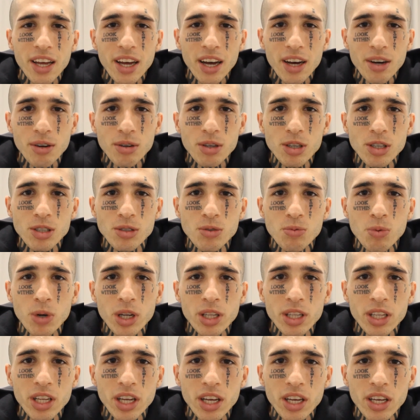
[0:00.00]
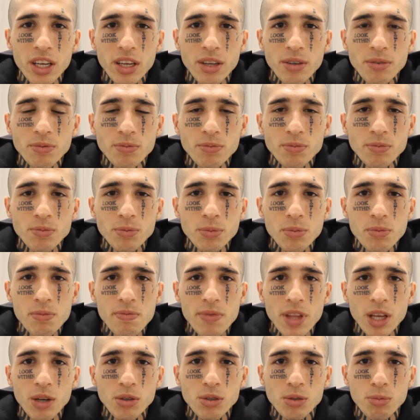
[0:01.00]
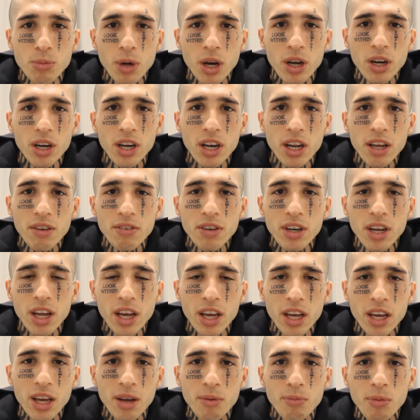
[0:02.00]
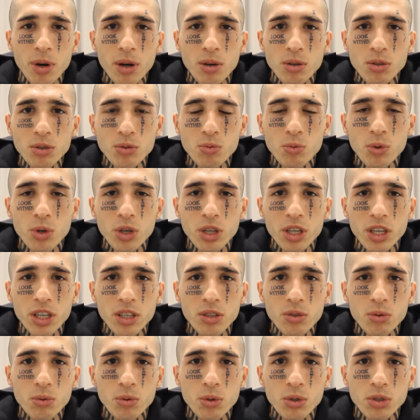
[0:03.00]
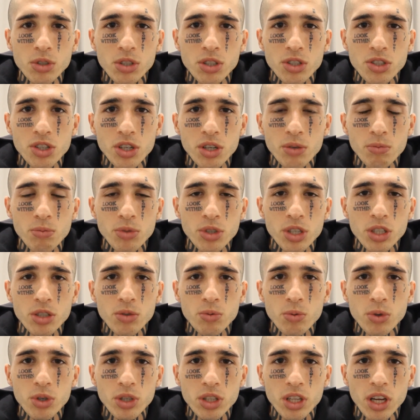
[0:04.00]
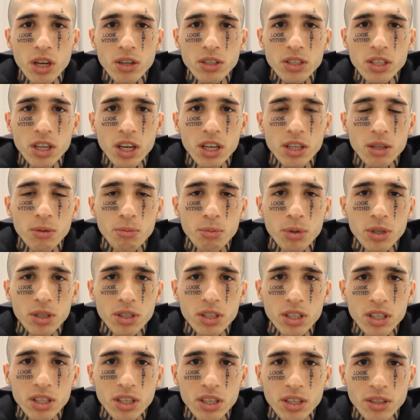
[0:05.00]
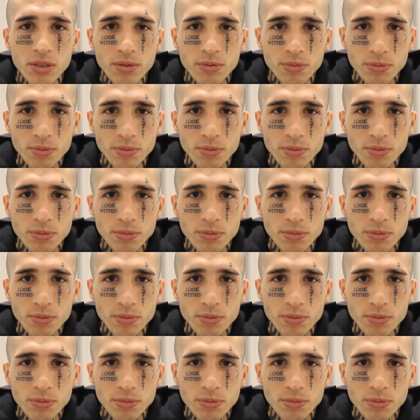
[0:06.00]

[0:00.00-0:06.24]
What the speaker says: I was one day, it was about 11 a.m. I was walking towards the gym, just walked outside the building.